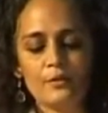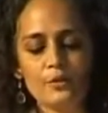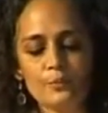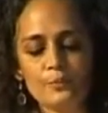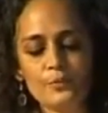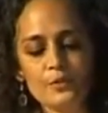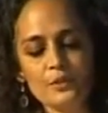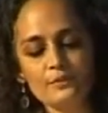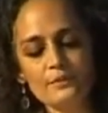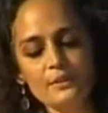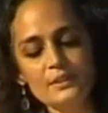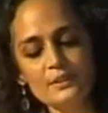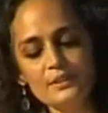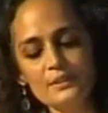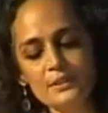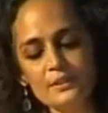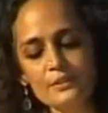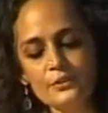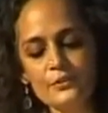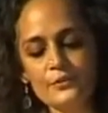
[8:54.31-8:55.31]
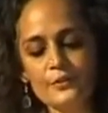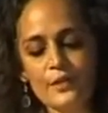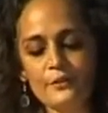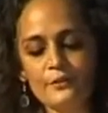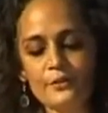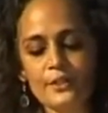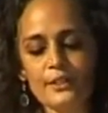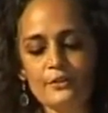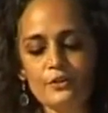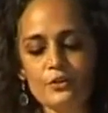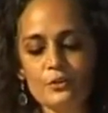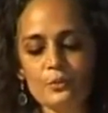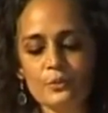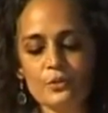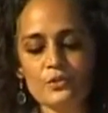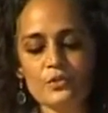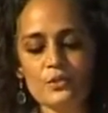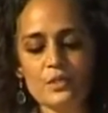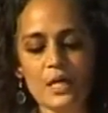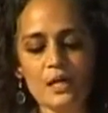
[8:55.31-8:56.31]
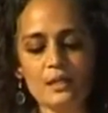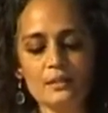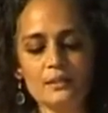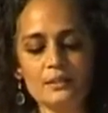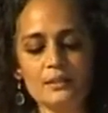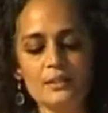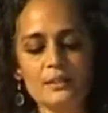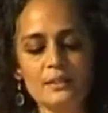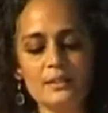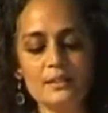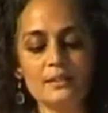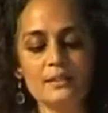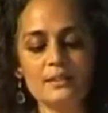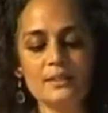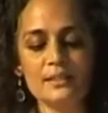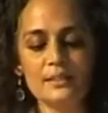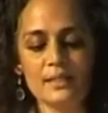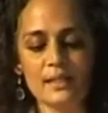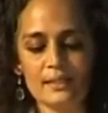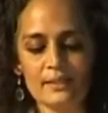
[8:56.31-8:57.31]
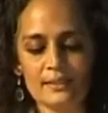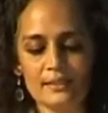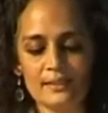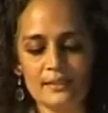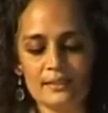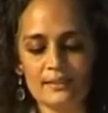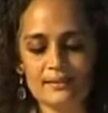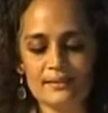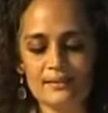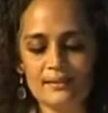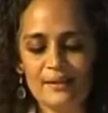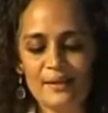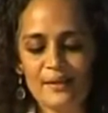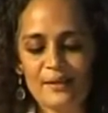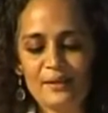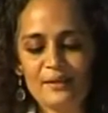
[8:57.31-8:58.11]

The Observer Research Foundation was started in the early 90s